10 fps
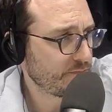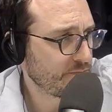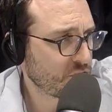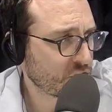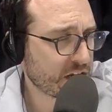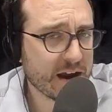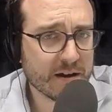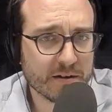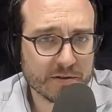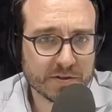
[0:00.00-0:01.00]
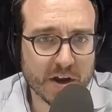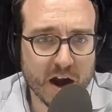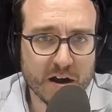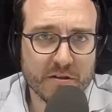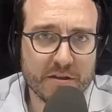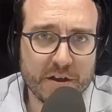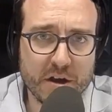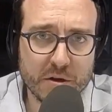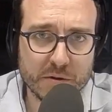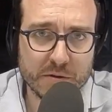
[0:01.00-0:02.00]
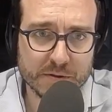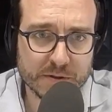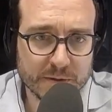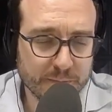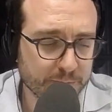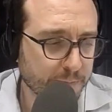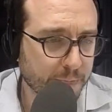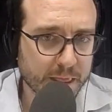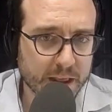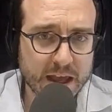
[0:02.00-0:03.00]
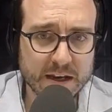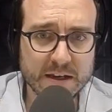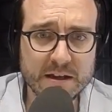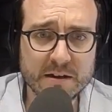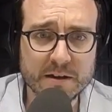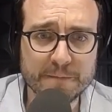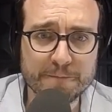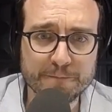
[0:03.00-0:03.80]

chairs are those? And here